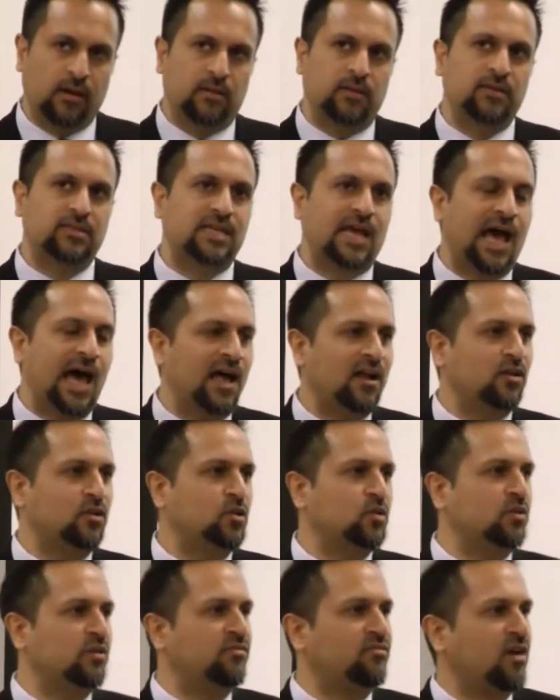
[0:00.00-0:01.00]
This
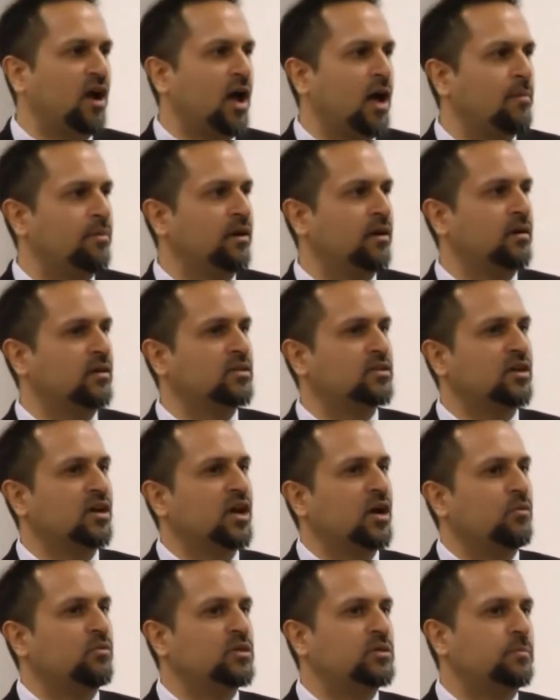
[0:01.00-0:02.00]
attitude of Rabia's
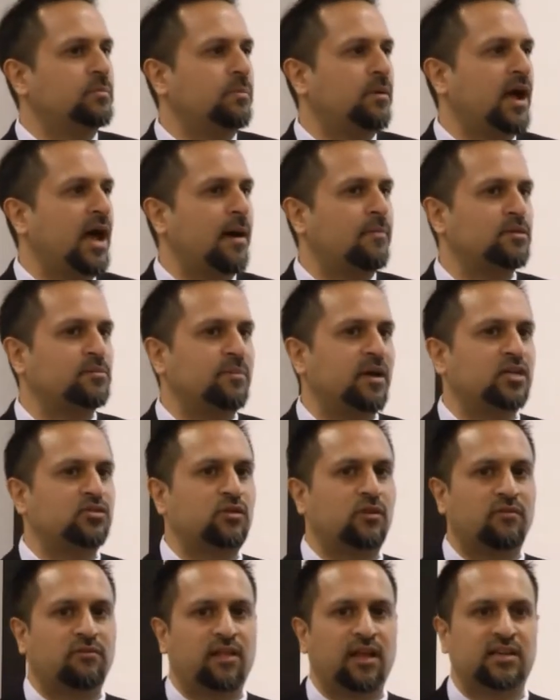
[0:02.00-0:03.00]
was perhaps best
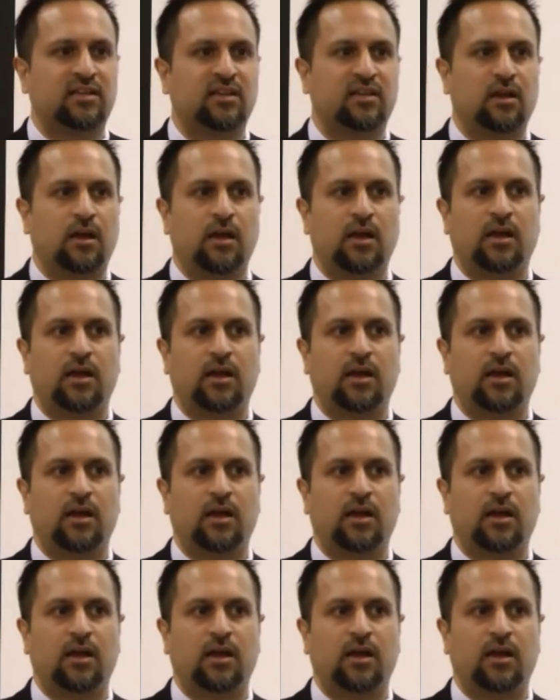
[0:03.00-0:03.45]
reflected